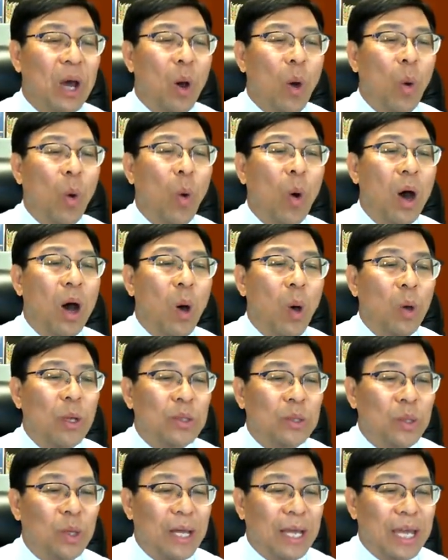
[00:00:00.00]
Or
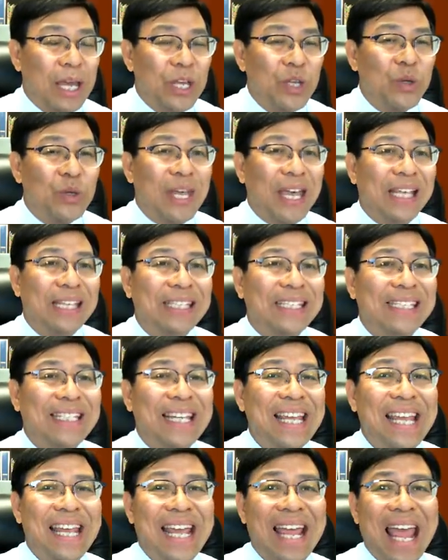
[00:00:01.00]
also you can
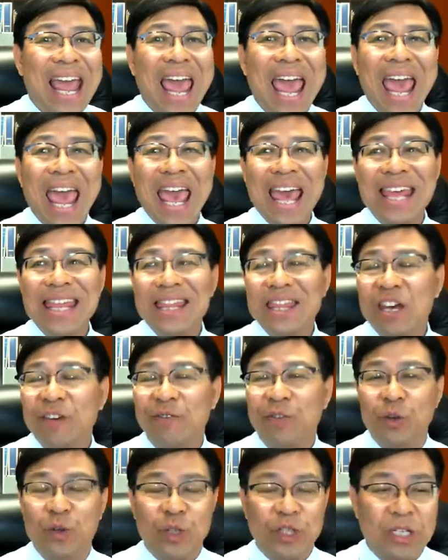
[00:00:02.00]
see in the
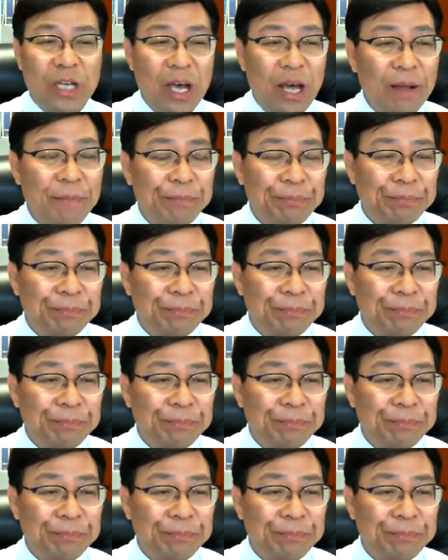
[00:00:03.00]
future,